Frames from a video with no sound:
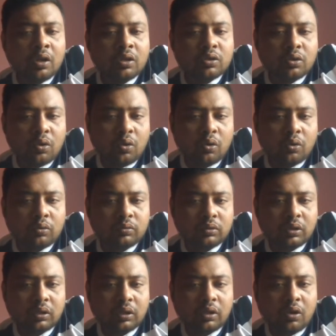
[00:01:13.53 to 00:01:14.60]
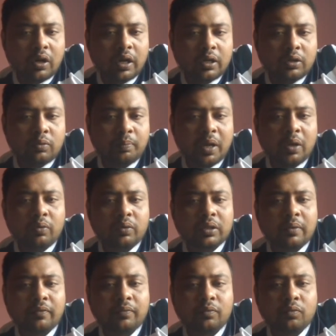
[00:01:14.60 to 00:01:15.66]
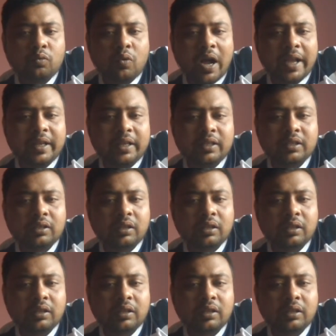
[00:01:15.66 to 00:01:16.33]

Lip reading: So in order to play with a white,